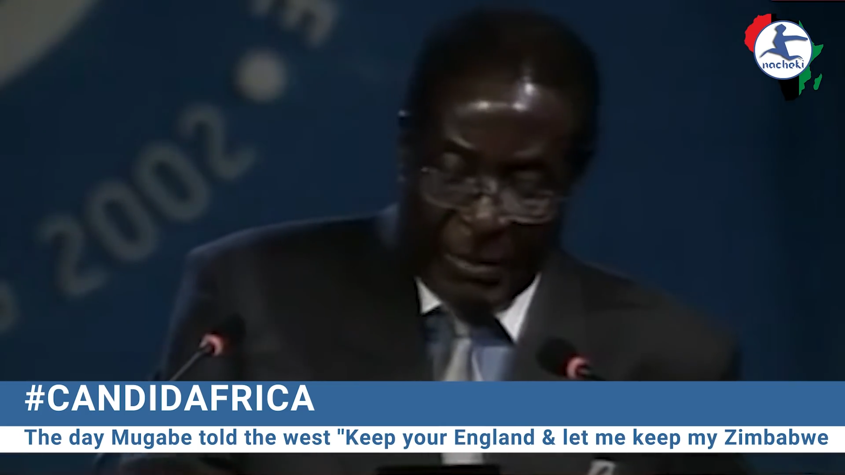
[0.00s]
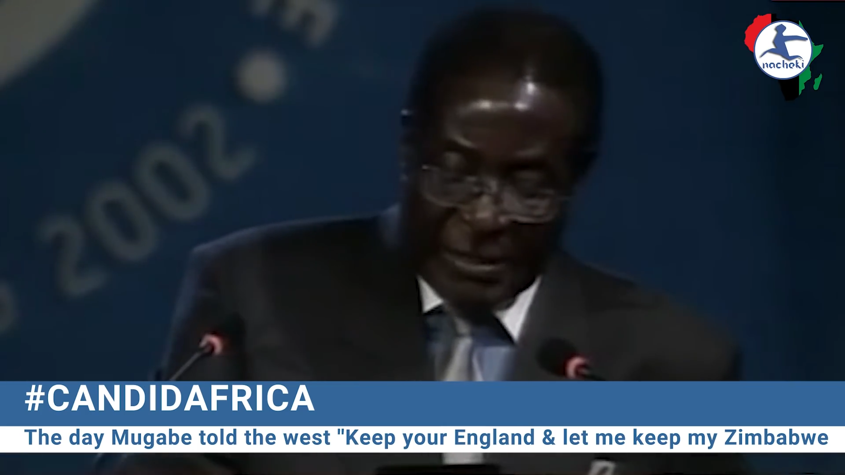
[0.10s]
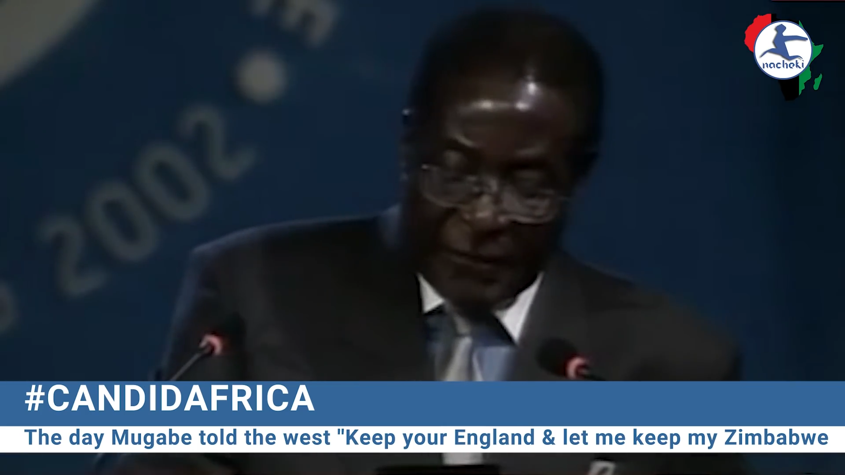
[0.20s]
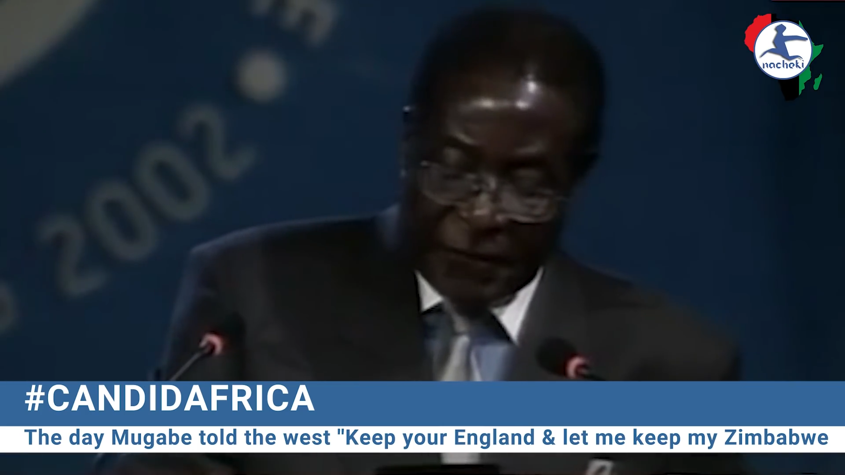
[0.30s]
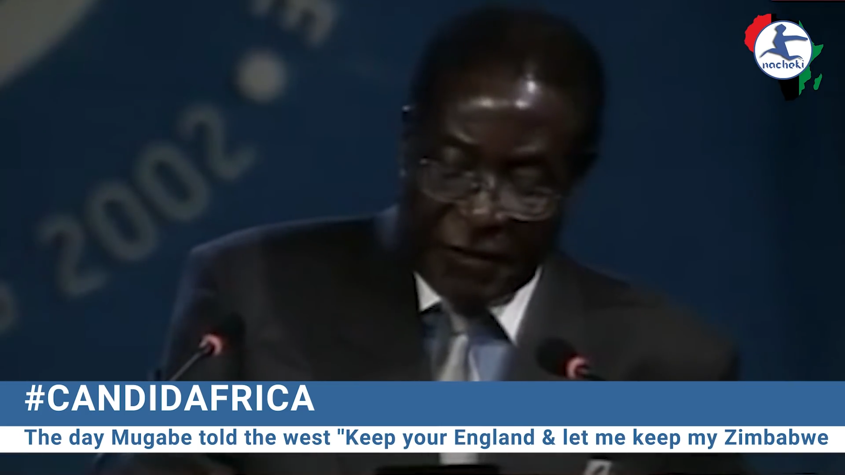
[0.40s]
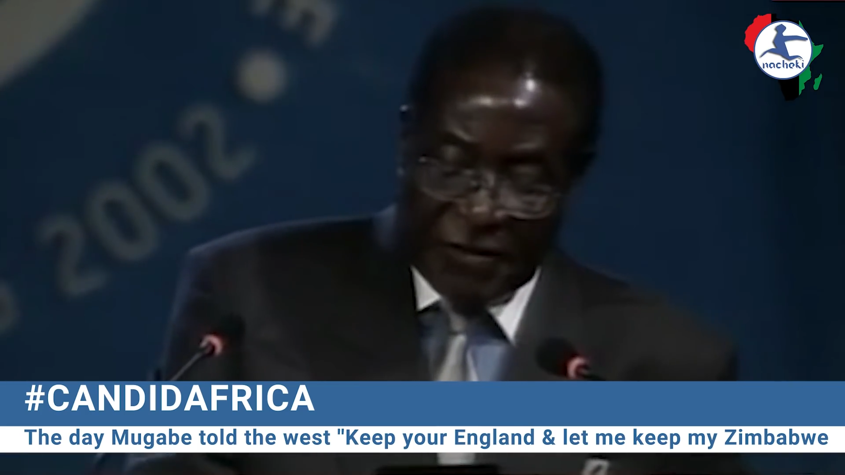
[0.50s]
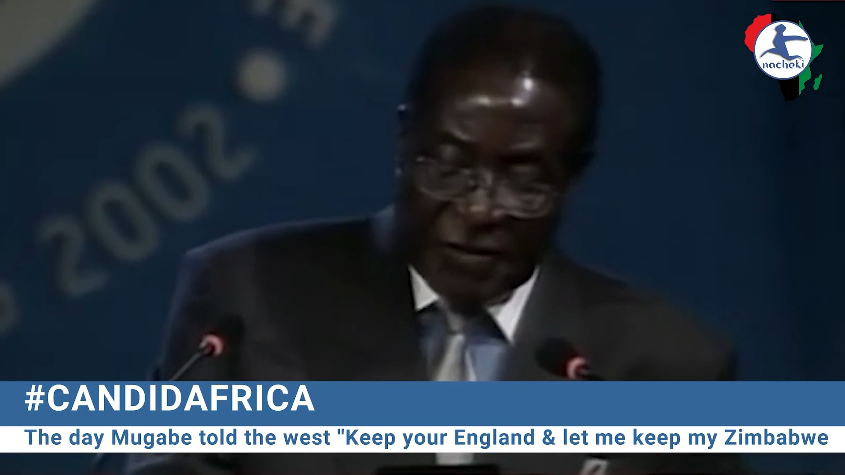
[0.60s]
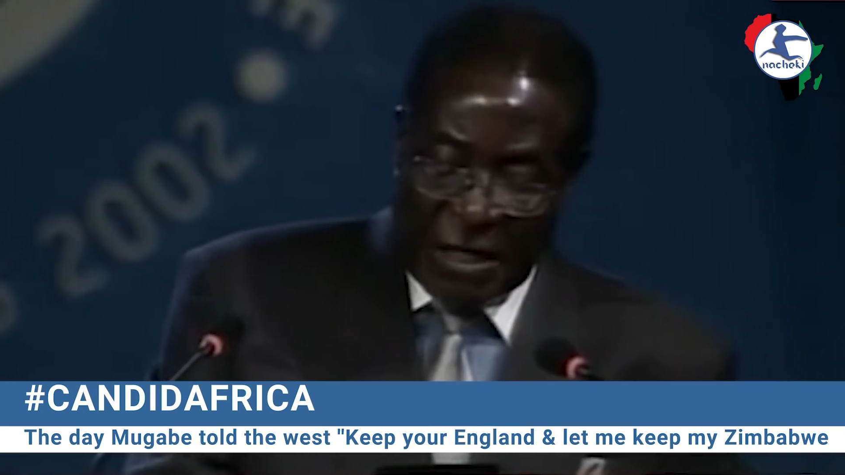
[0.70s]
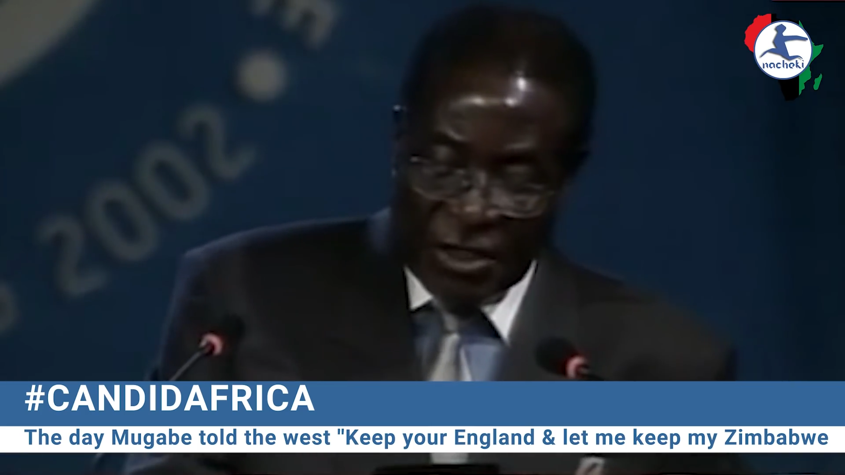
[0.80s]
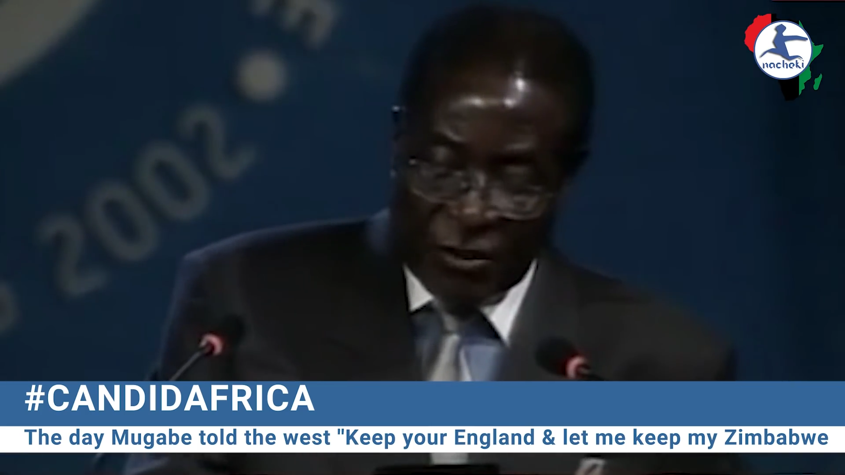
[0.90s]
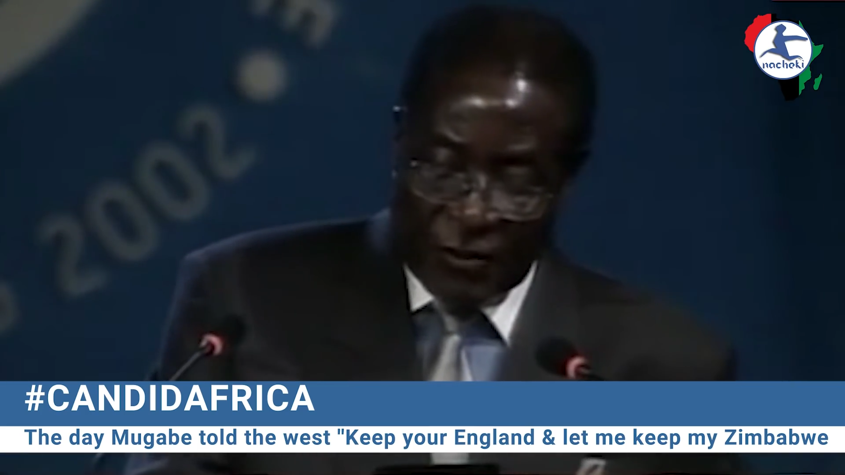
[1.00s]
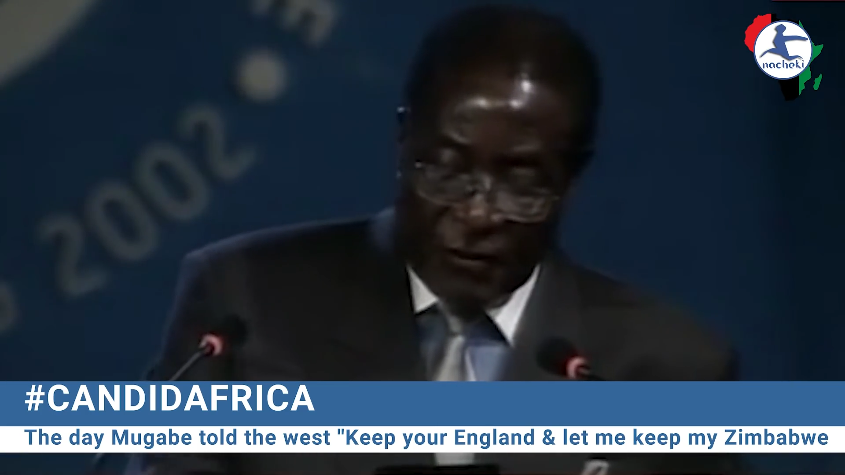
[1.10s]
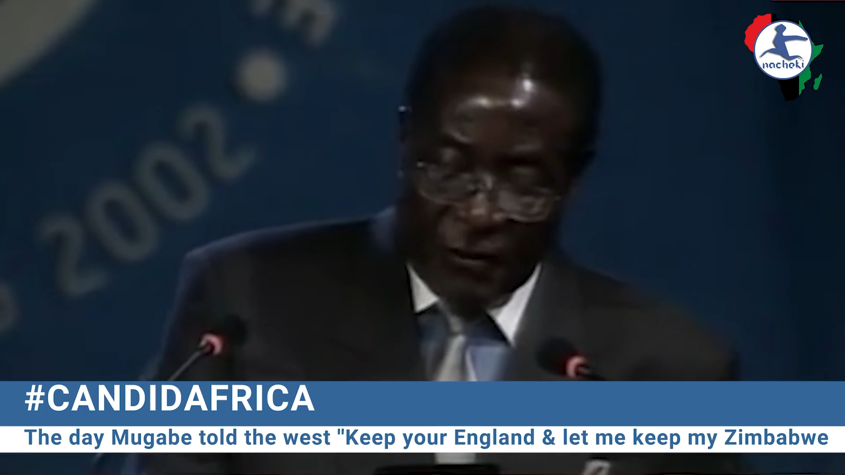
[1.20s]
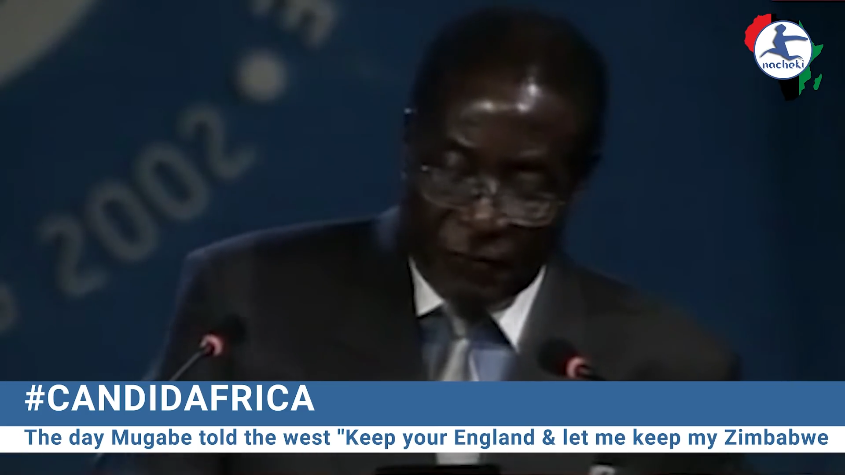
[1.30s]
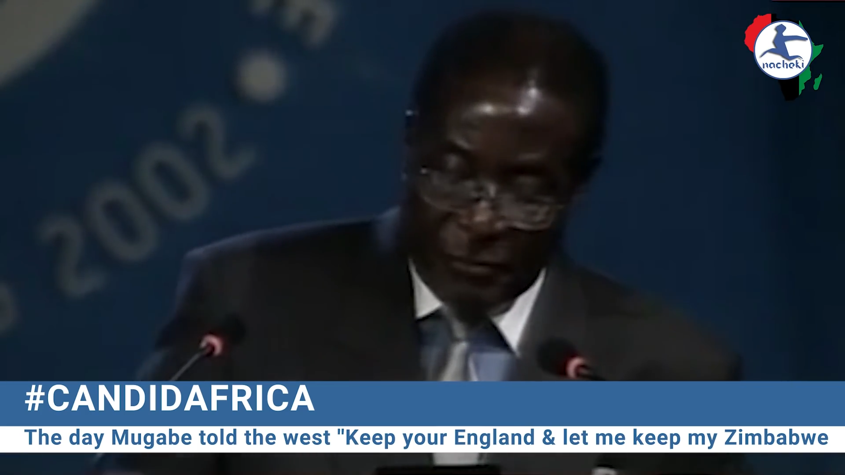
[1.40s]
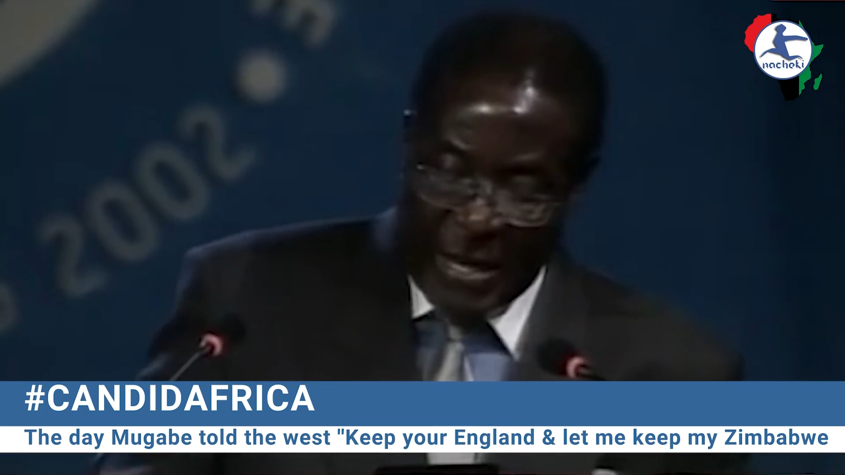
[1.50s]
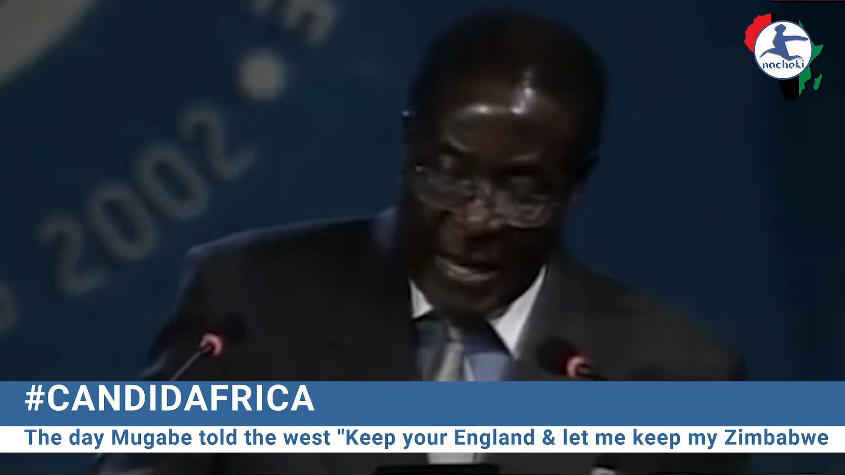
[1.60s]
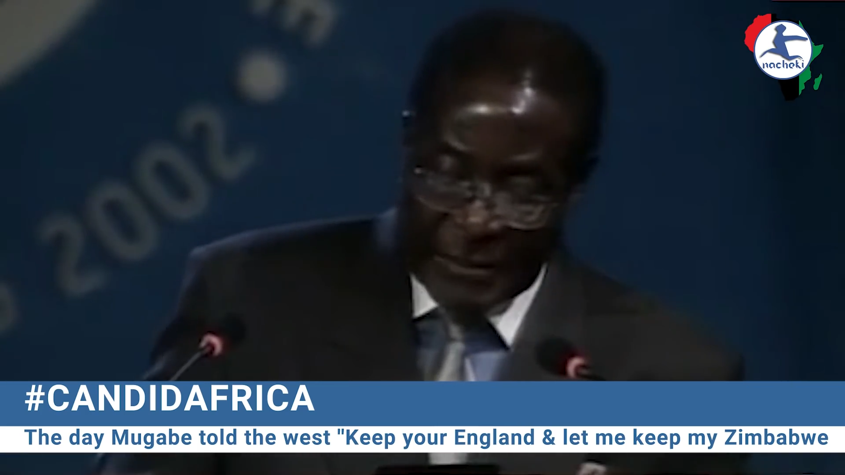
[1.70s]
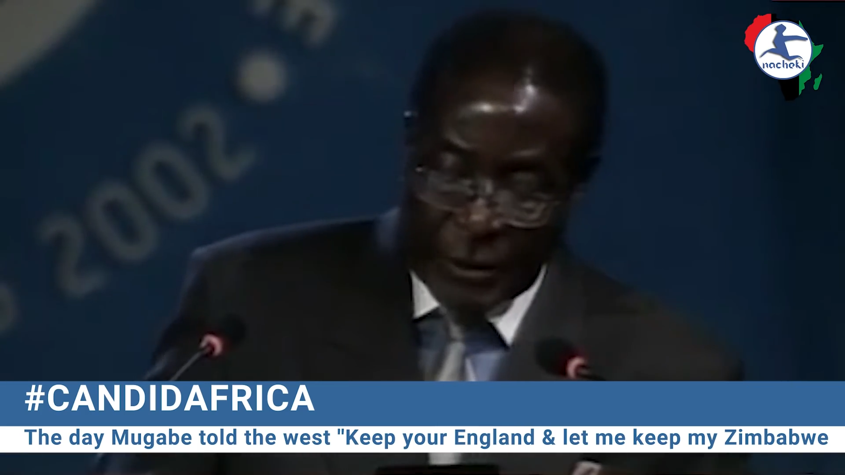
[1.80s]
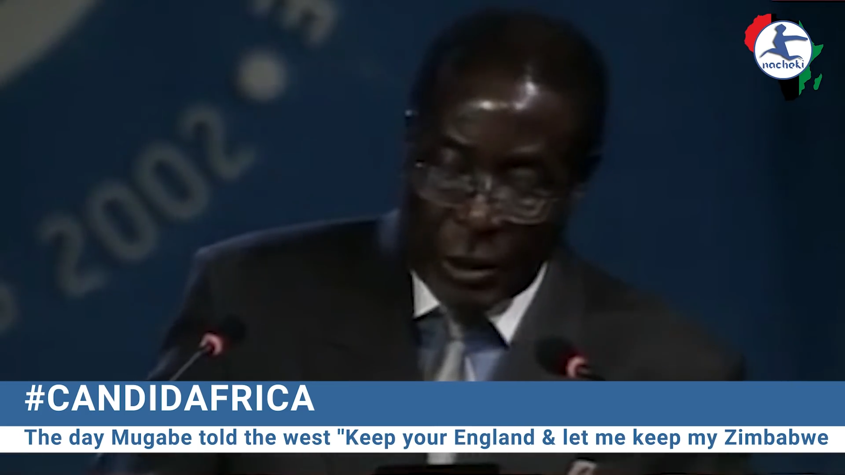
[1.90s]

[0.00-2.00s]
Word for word: manifestation of bad